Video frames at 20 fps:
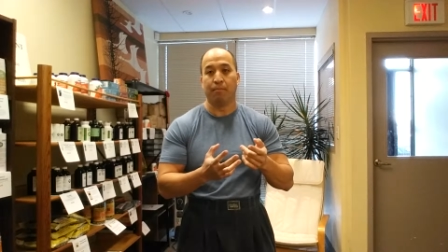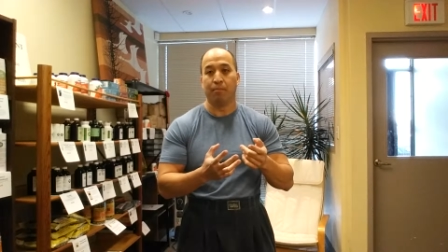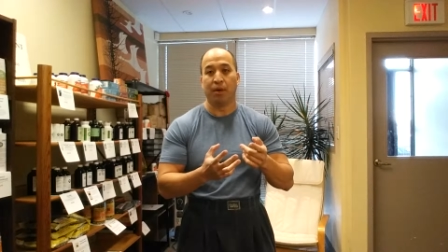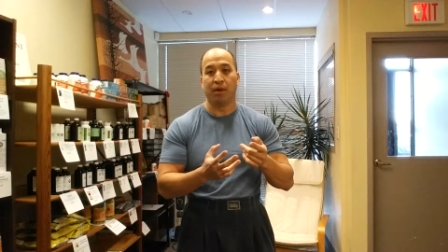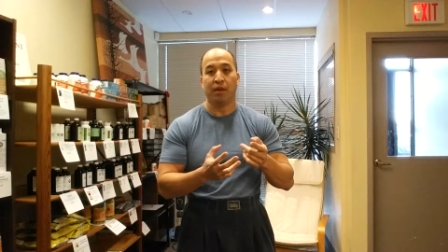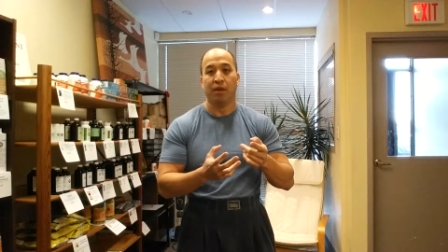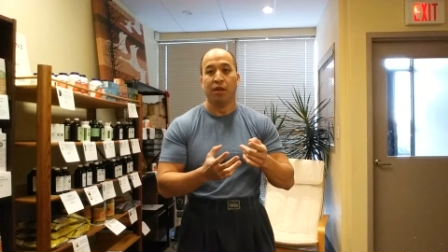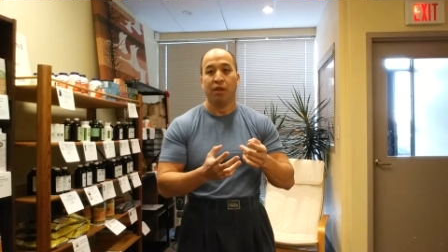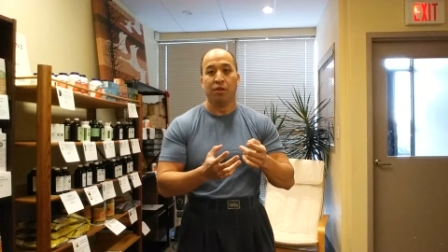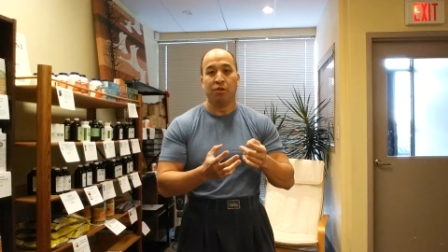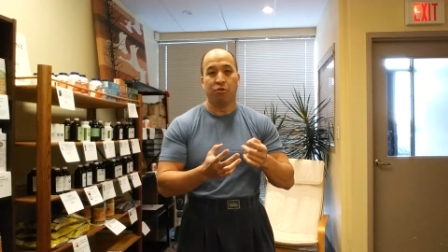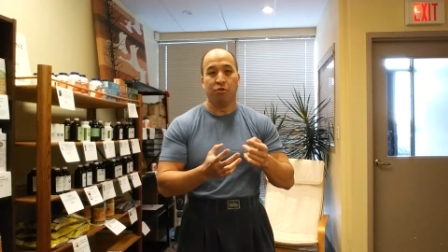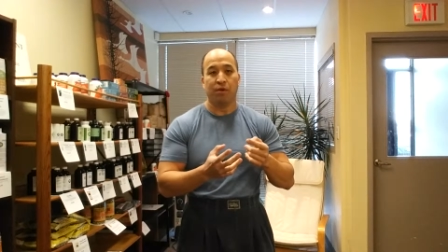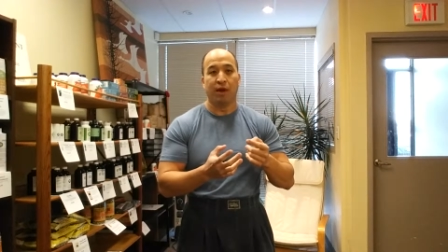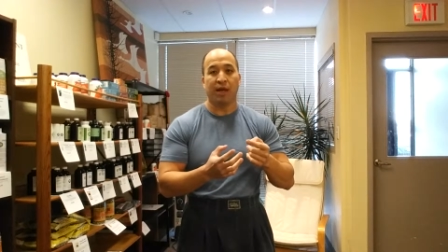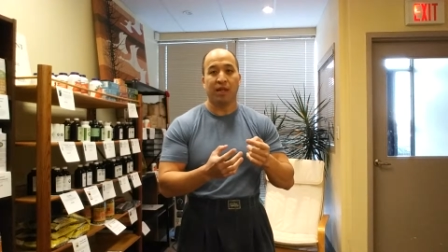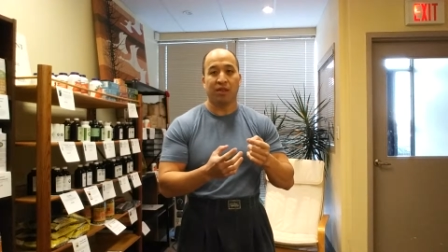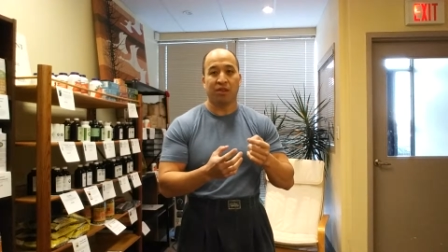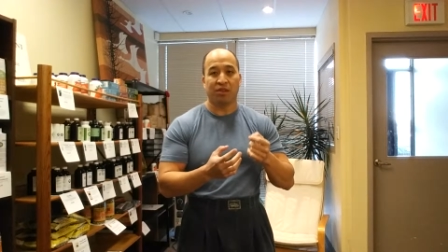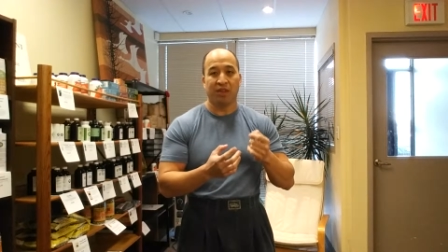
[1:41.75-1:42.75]
But you're
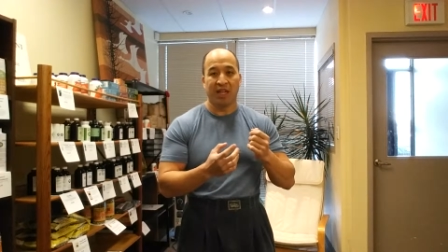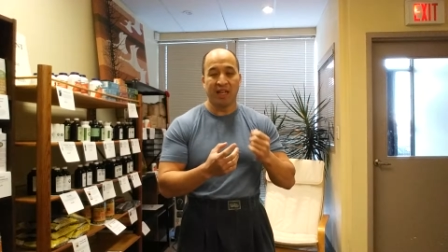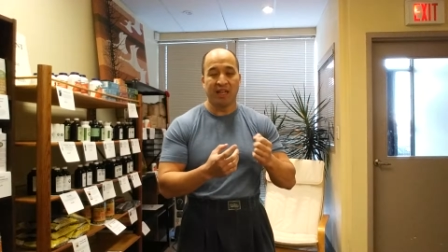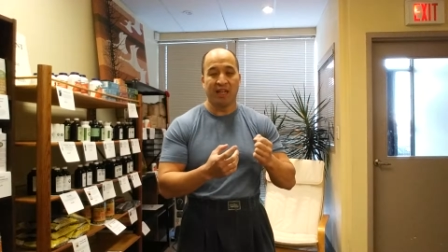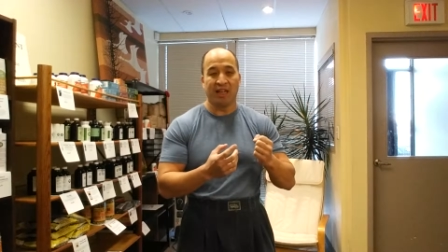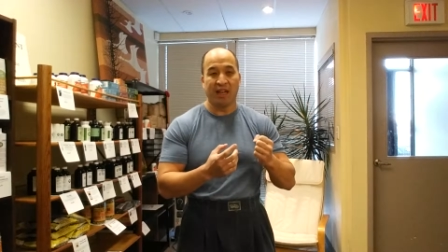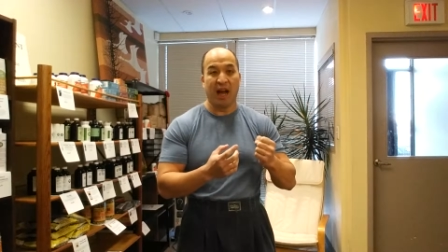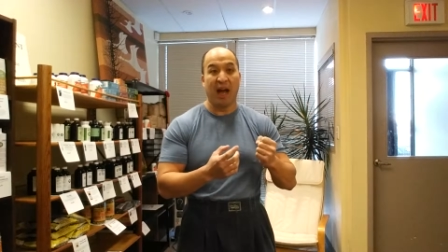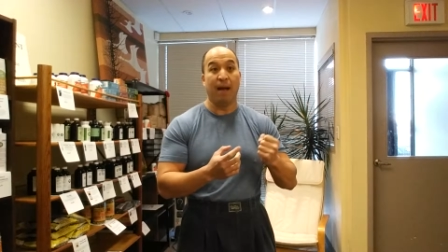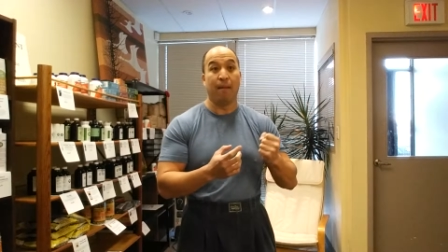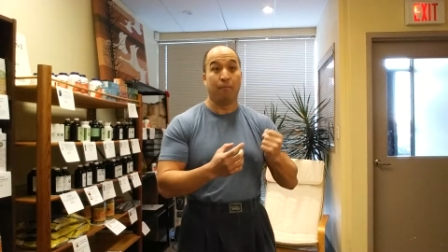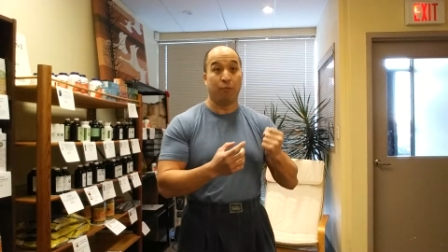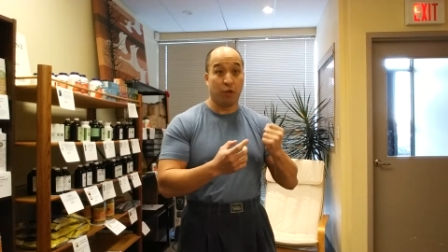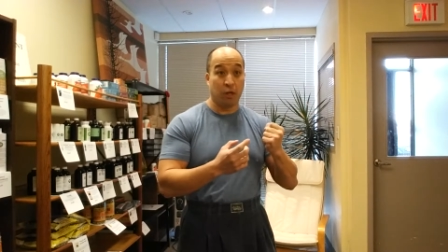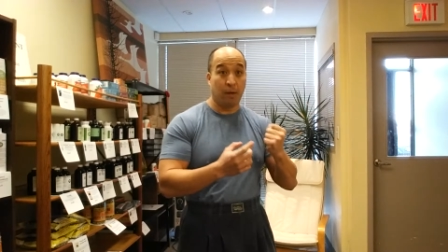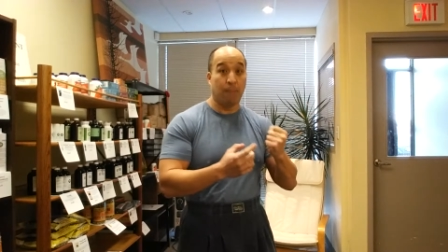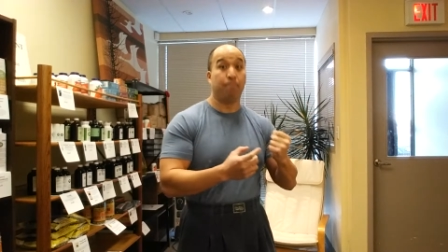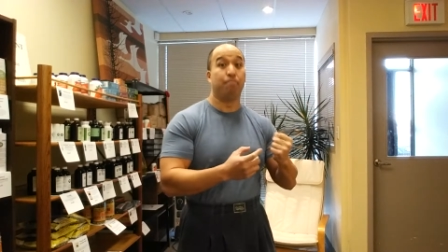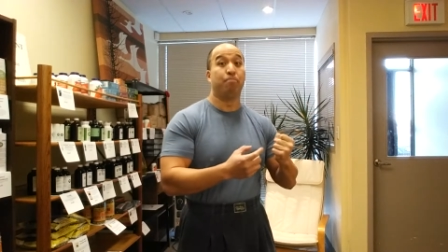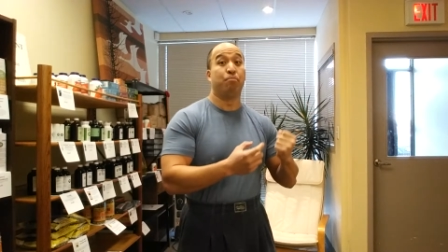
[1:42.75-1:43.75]
not thinking, I'm going
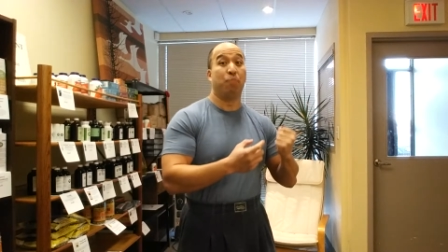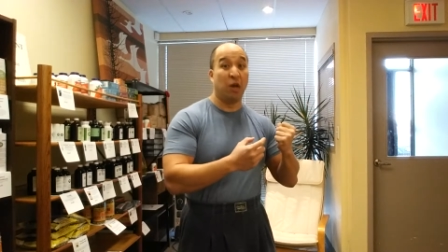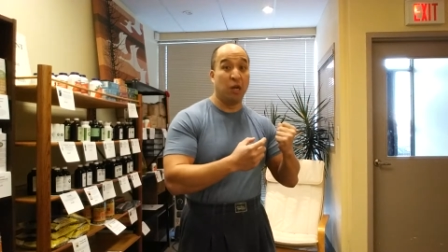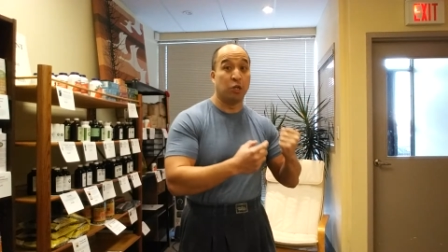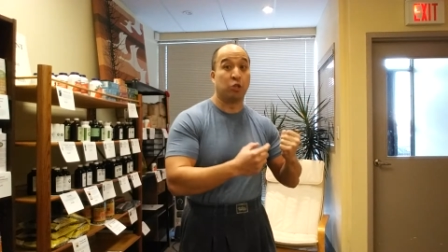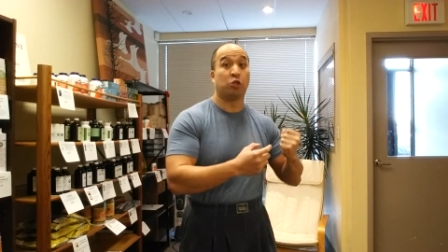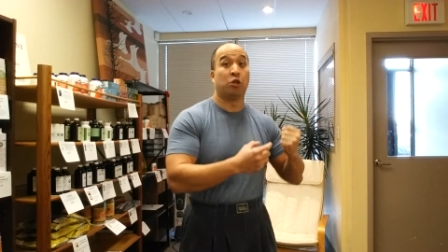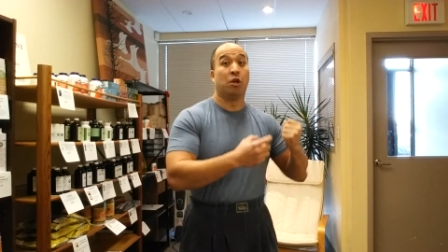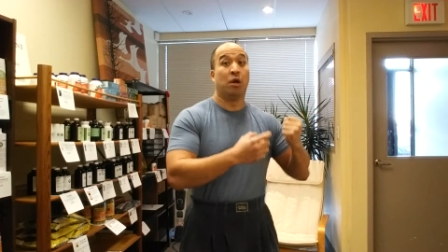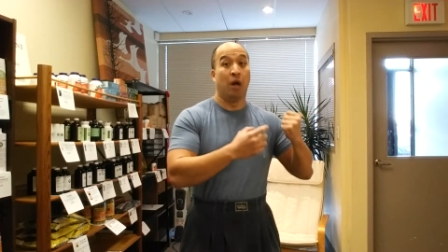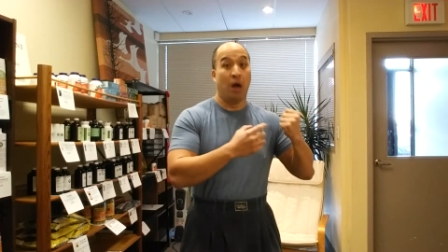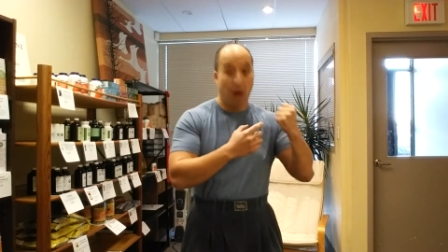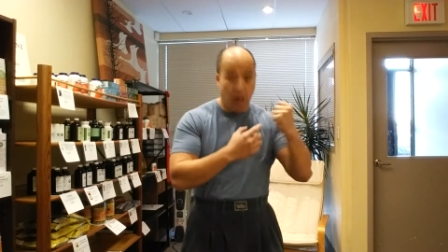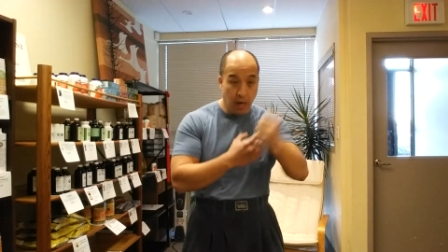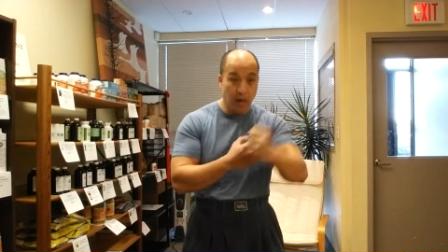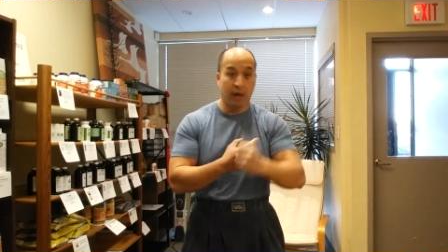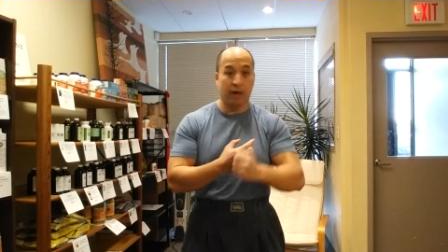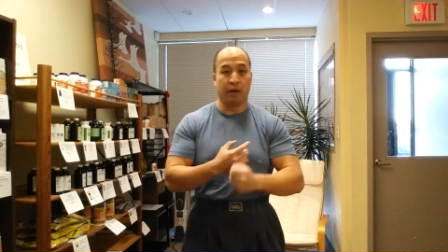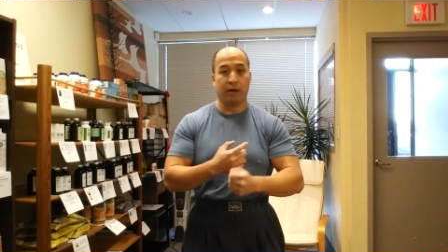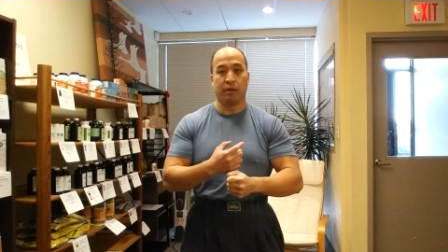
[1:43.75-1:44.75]
to punch
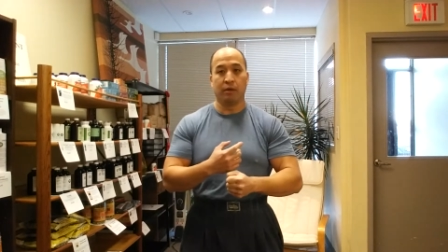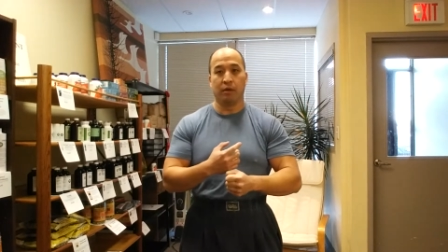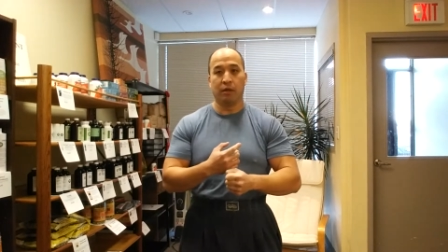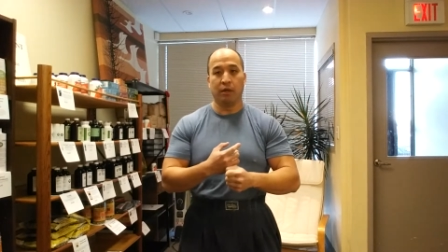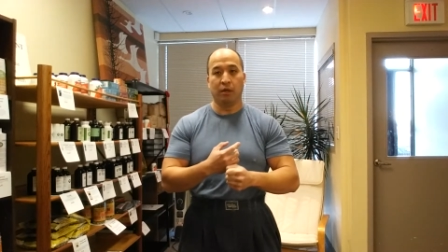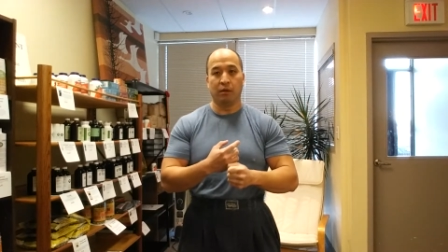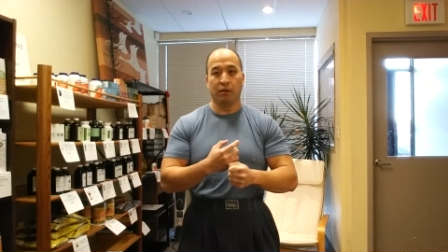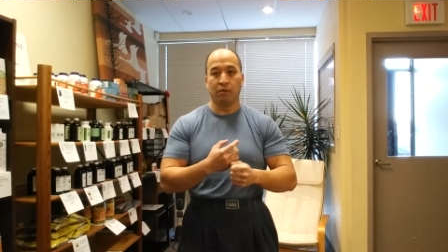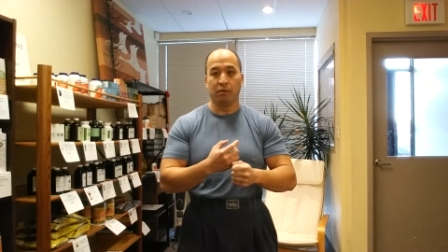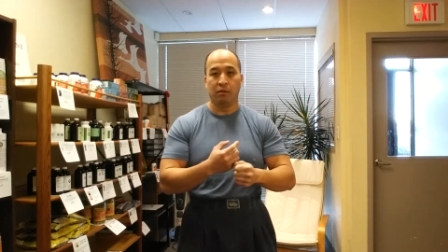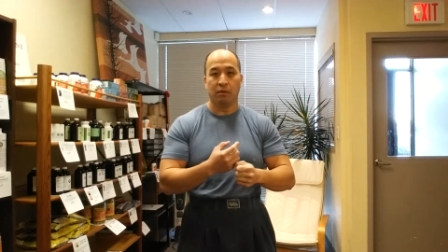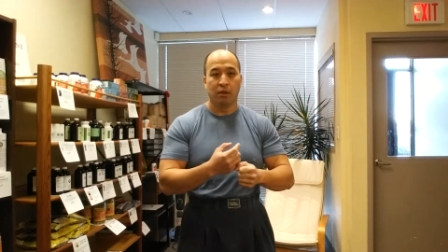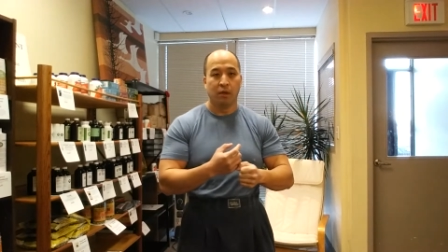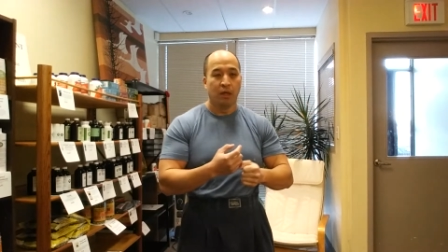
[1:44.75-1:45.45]
hard, you know?